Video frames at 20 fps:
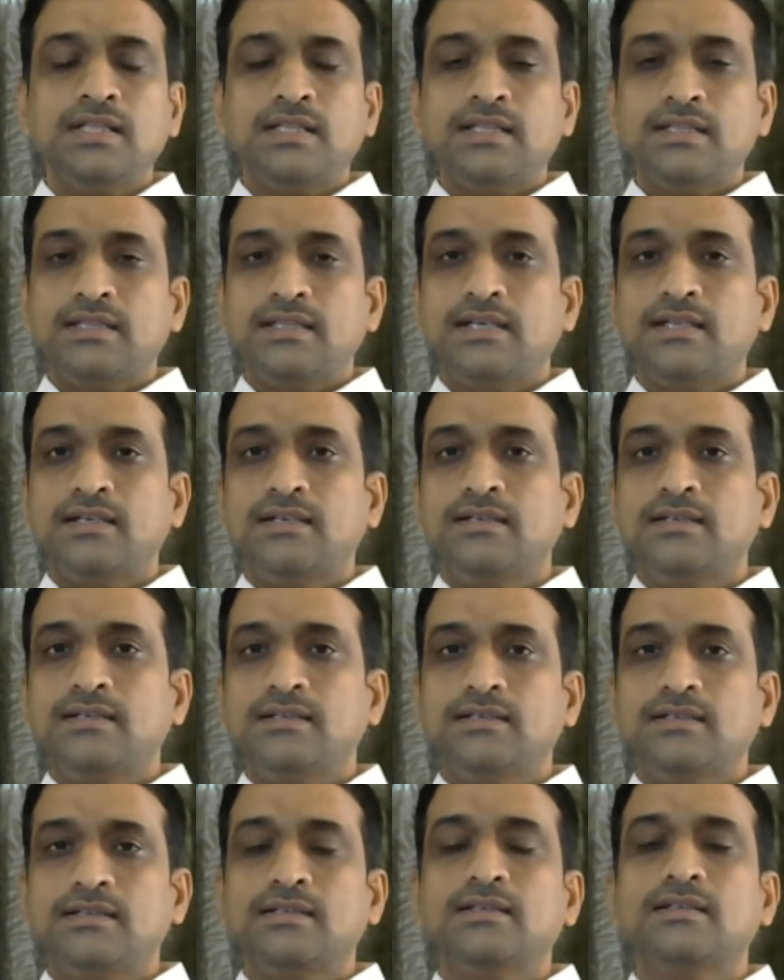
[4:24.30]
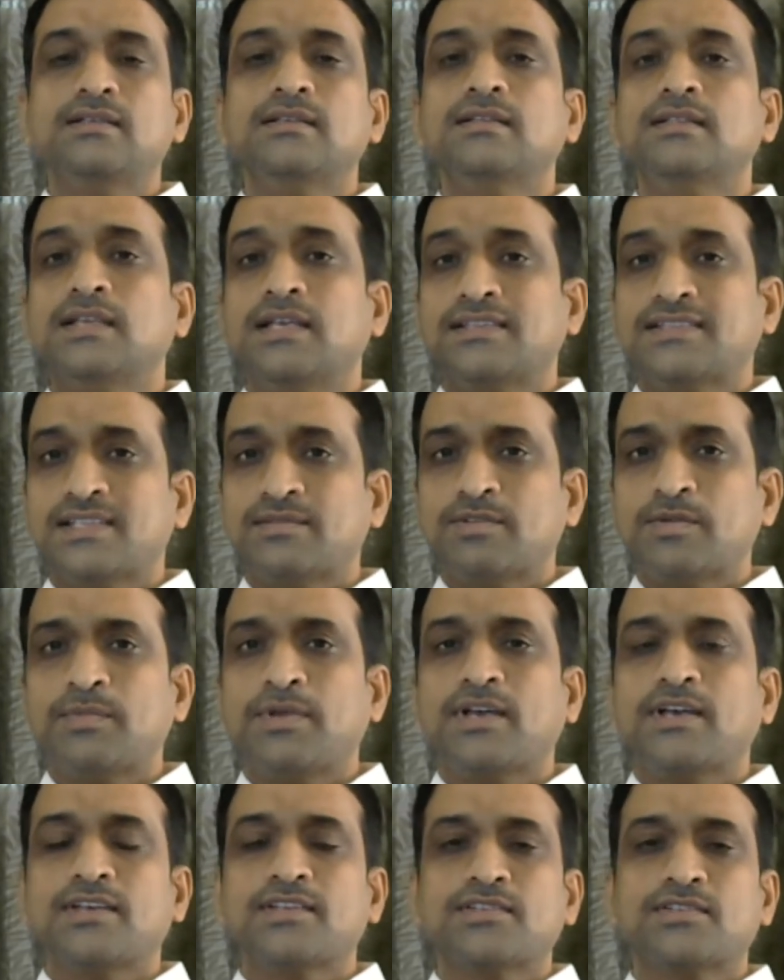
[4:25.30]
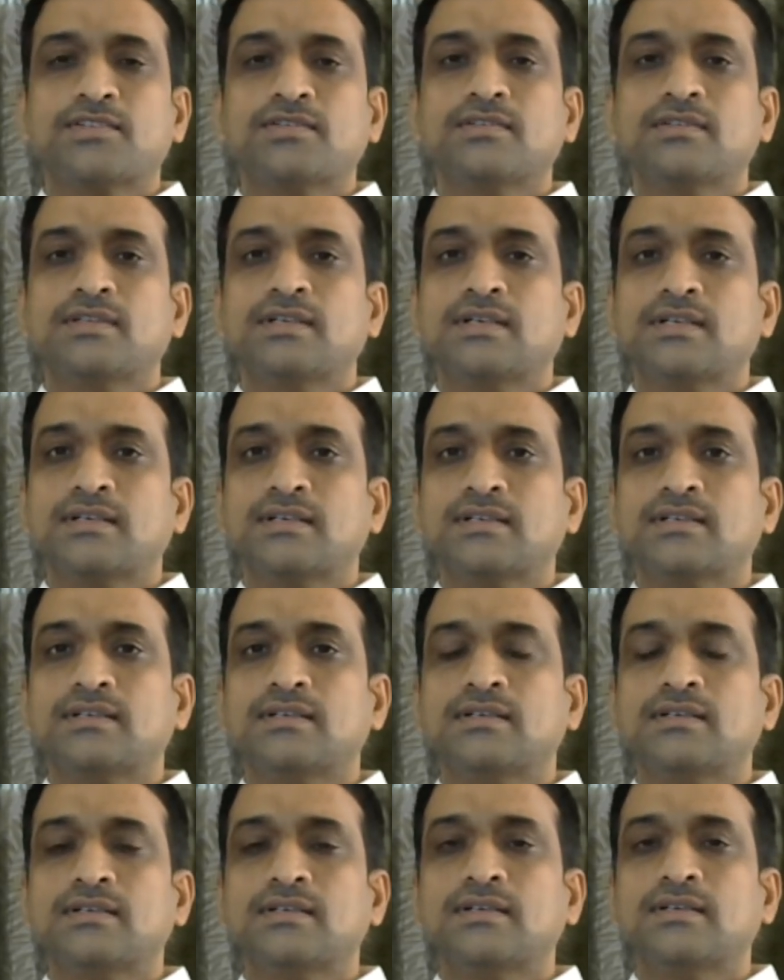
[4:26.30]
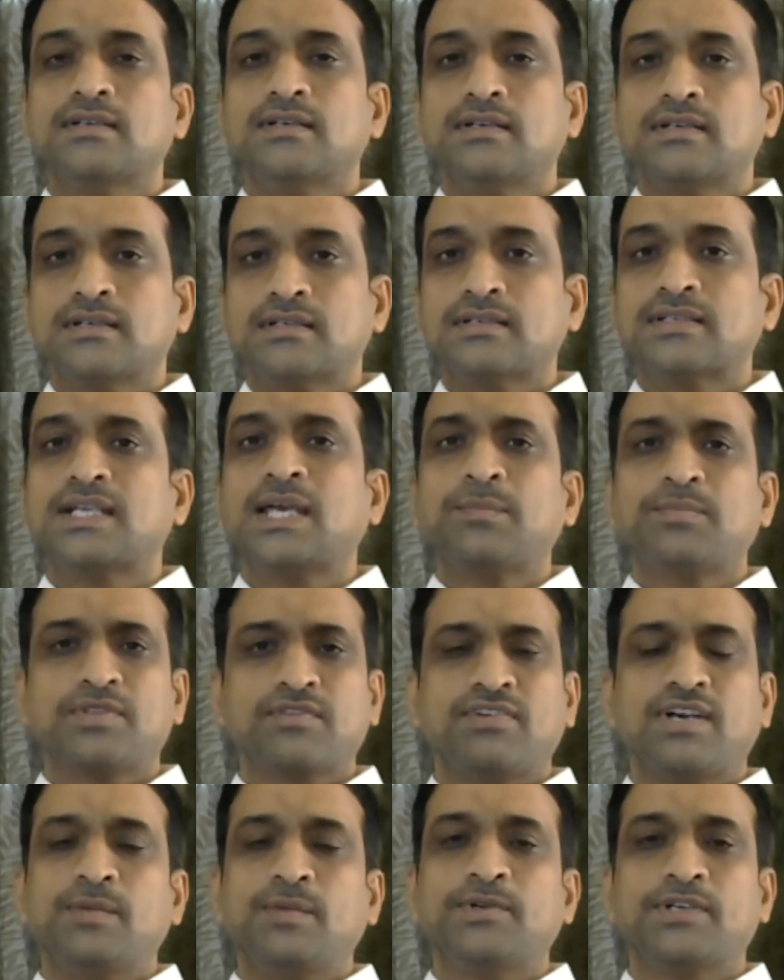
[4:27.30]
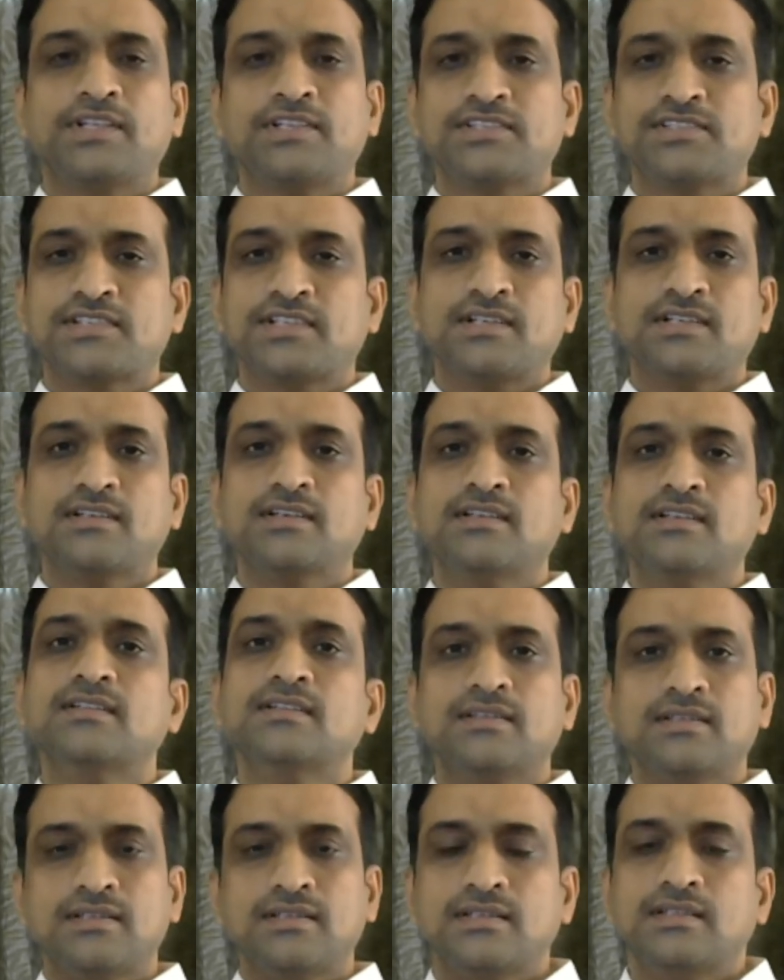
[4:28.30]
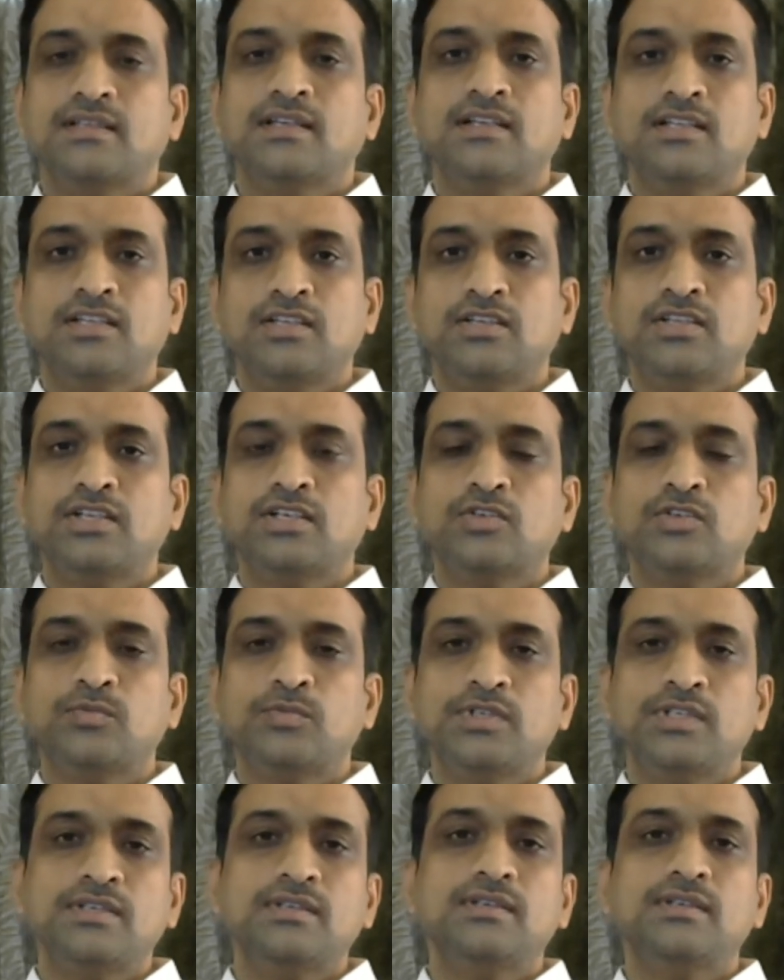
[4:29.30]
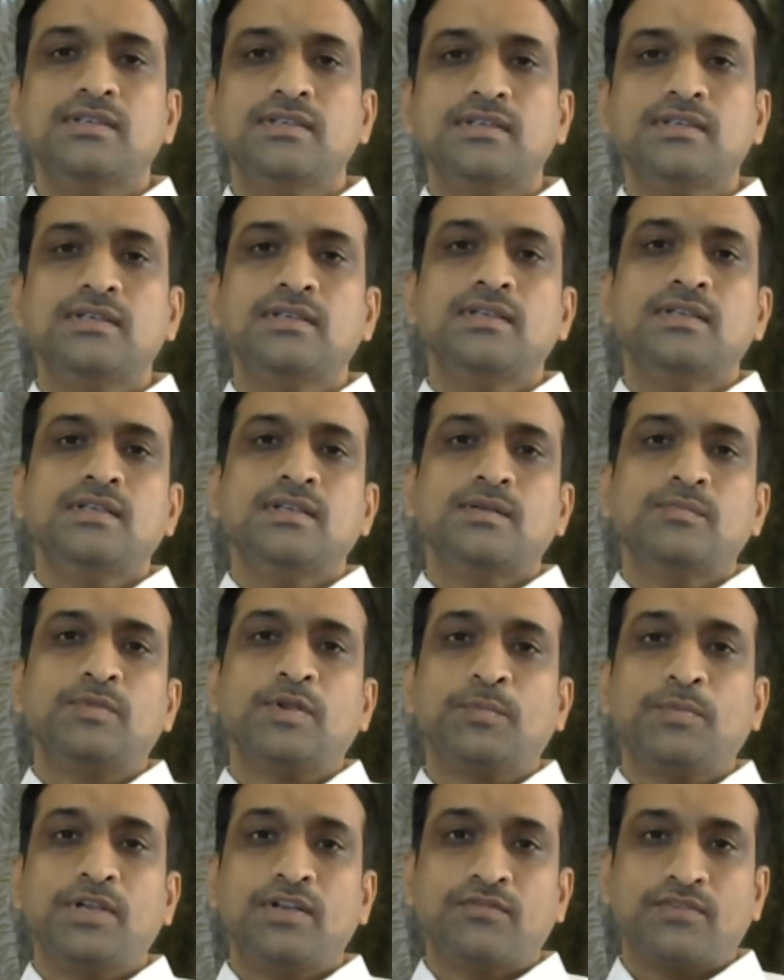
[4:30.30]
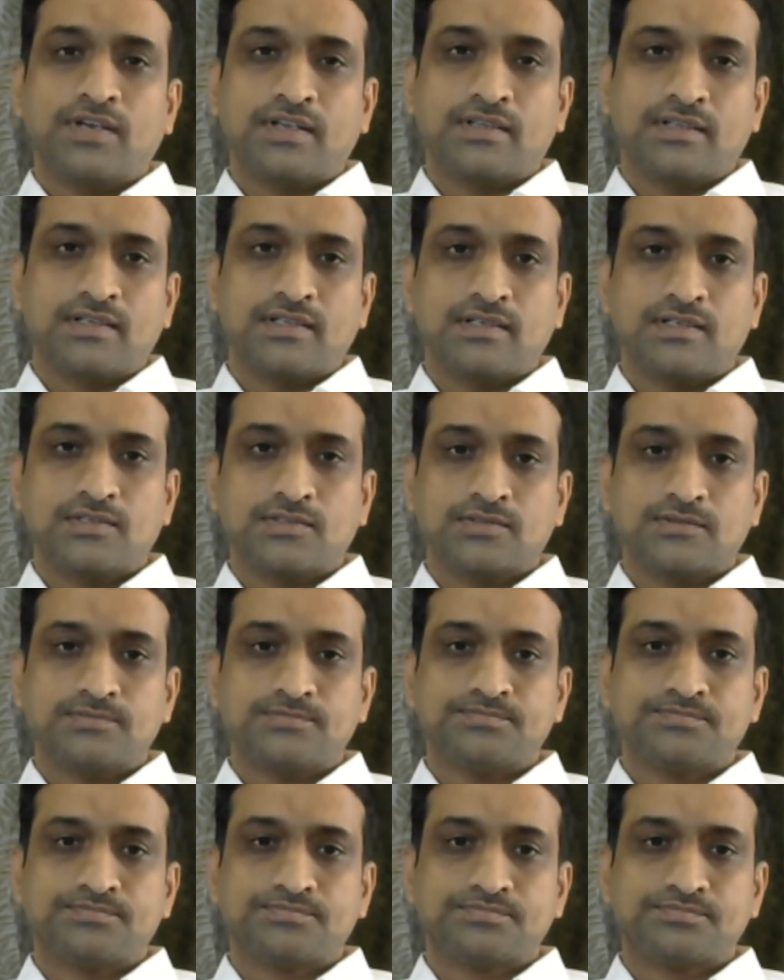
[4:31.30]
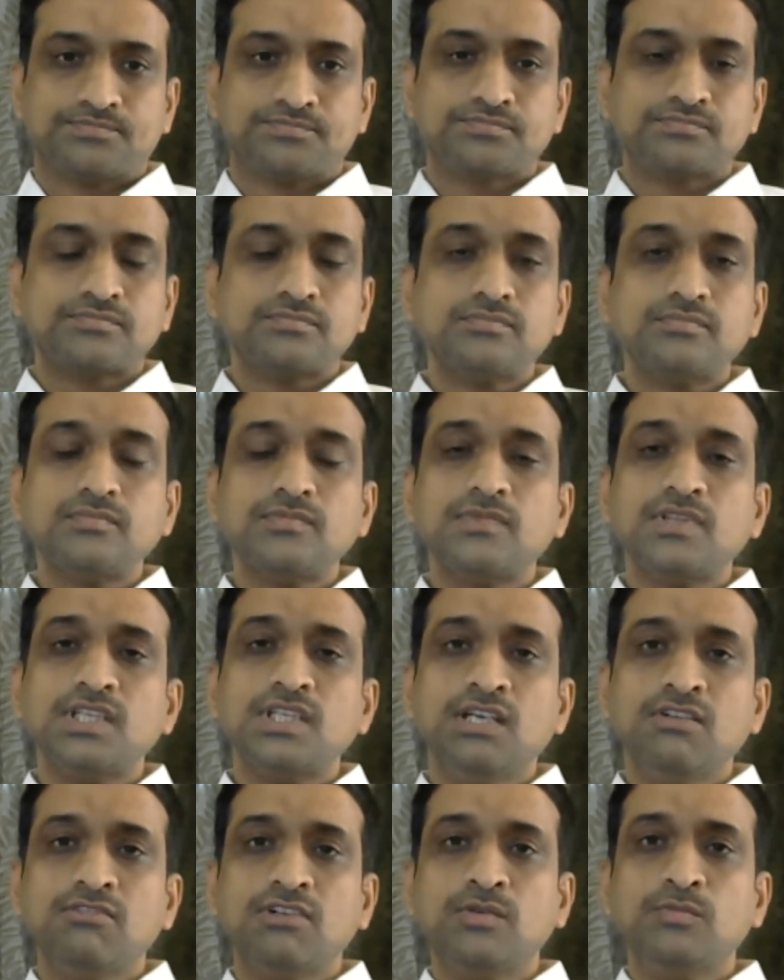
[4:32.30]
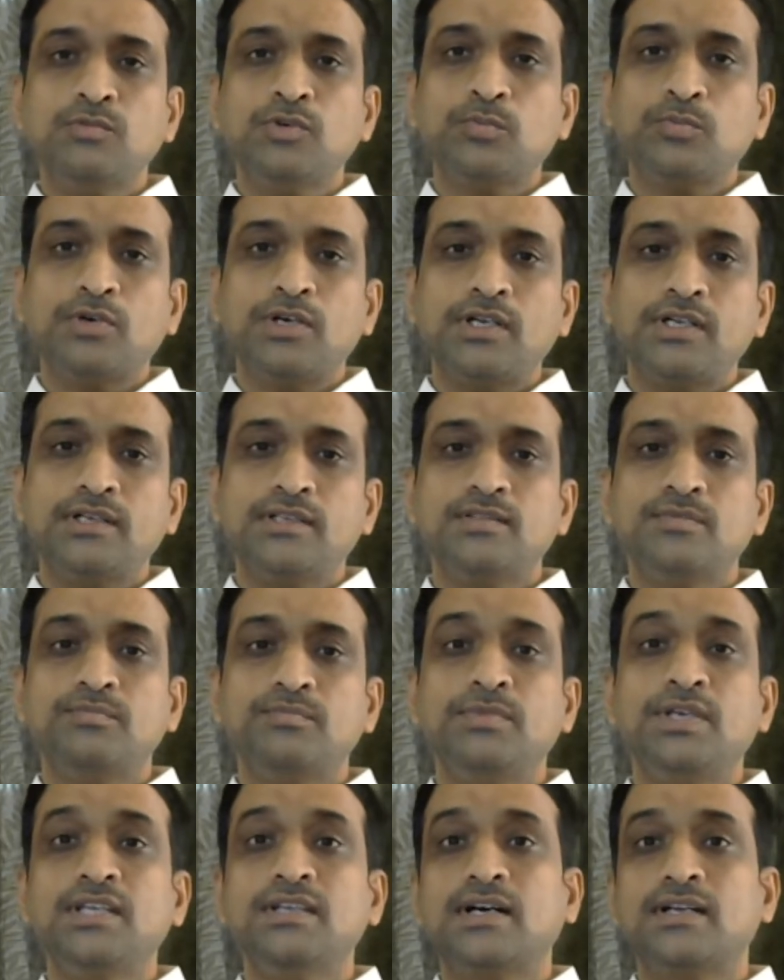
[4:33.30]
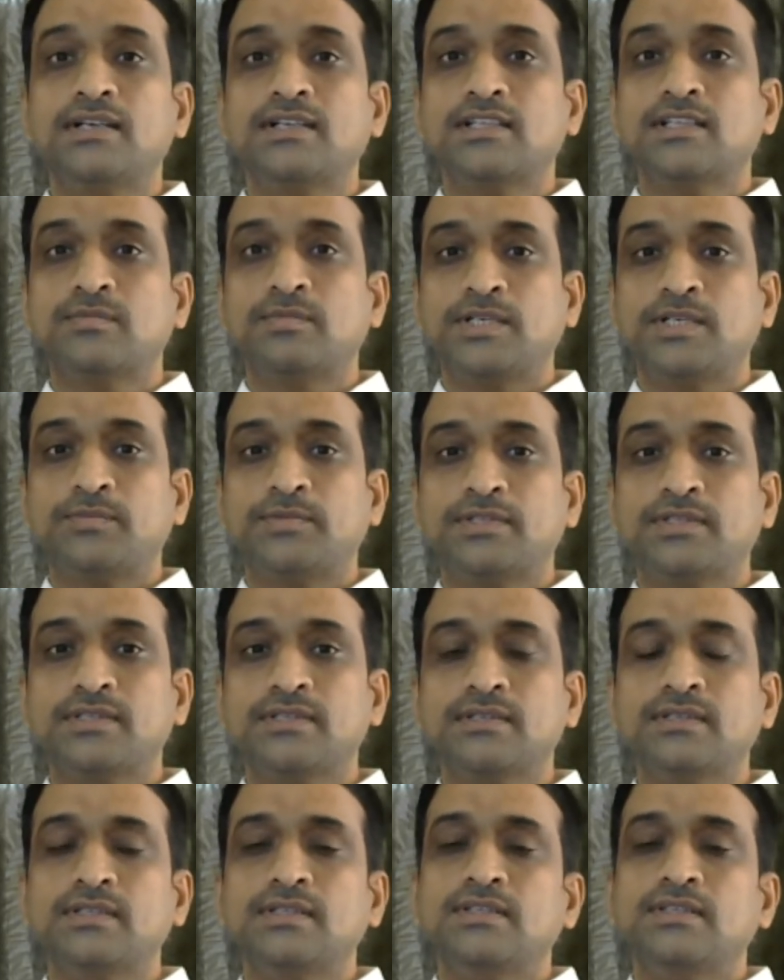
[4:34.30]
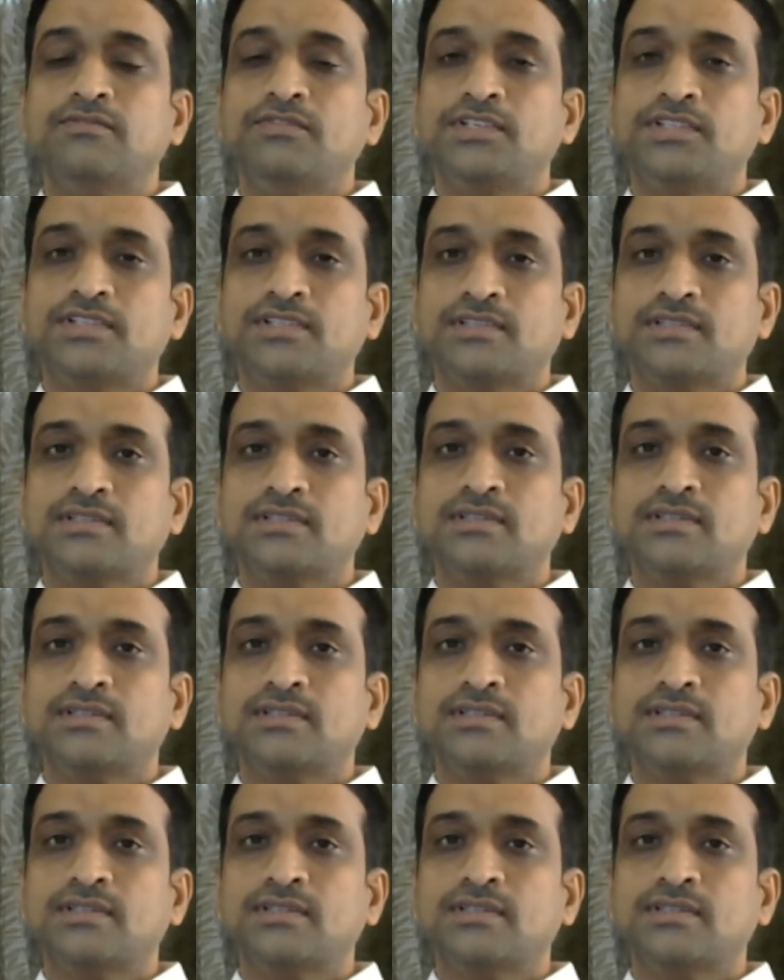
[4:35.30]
Then examiner may ask the types of hypertension and all, and you need to be prepared for that also. And one more point is mean arterial blood pressure, which is